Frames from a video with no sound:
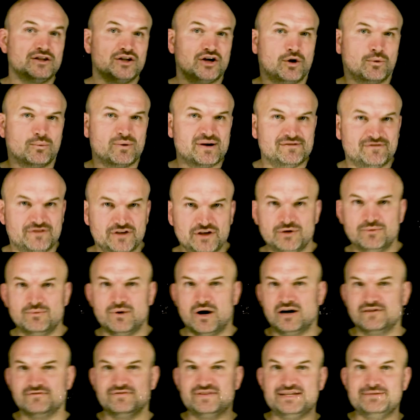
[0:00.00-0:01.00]
little
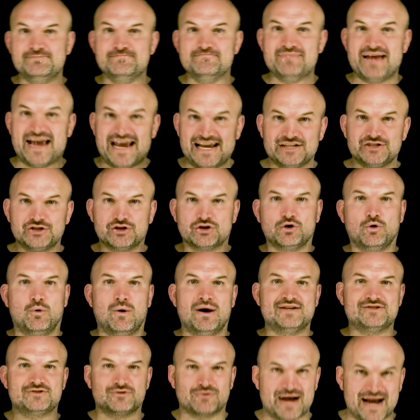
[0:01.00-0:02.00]
review of the major
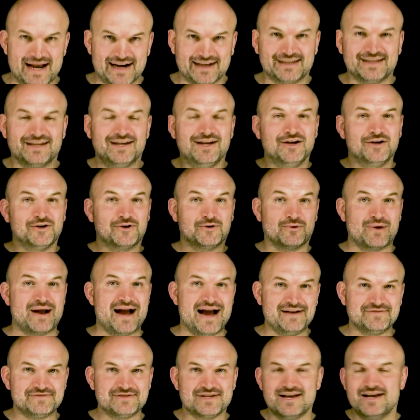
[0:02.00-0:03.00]
quadratic
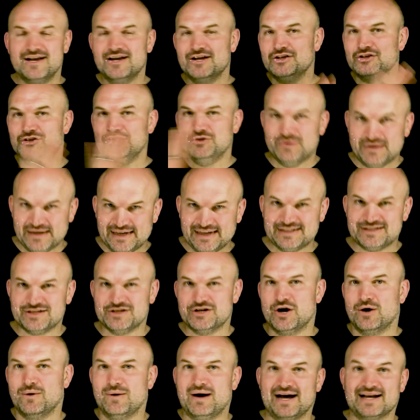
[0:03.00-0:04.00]
graphs you need
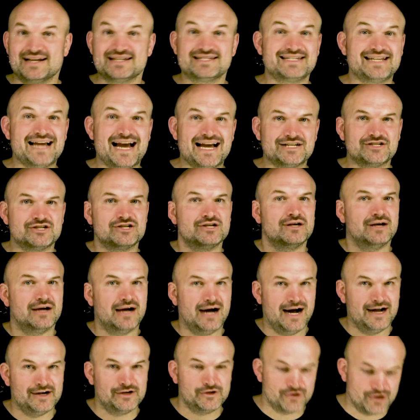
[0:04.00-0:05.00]
to know how to sketch
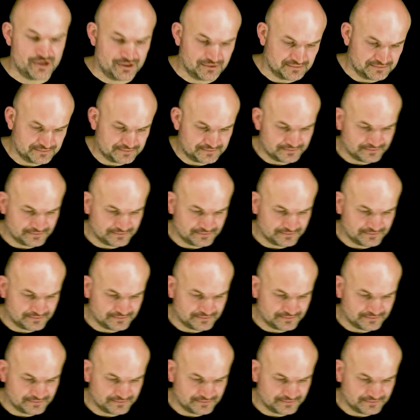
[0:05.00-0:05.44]
on your own.